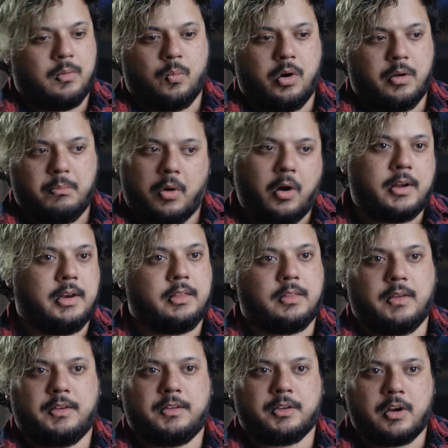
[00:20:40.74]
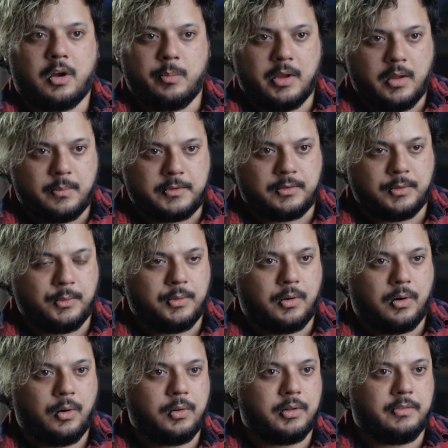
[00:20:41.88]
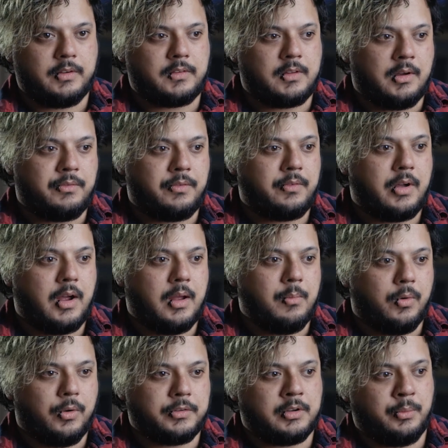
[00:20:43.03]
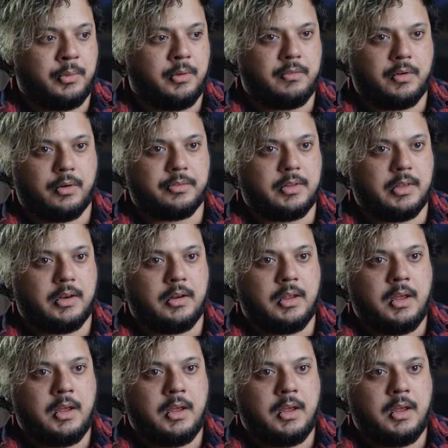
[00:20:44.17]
what marketing things are coming up soon. All of this stuff I'm also involved in.